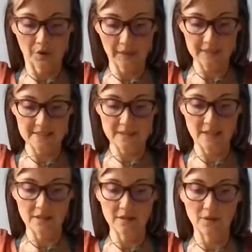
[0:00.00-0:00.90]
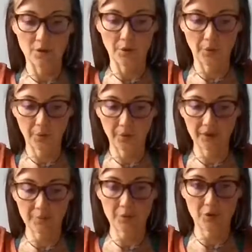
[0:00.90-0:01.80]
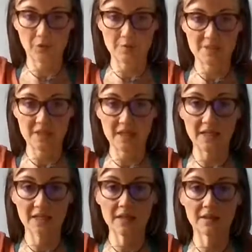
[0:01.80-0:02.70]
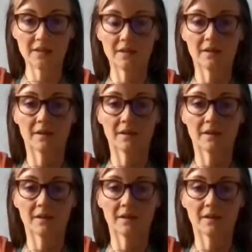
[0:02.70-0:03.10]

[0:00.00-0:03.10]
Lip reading: Extend. Keep your ribs in.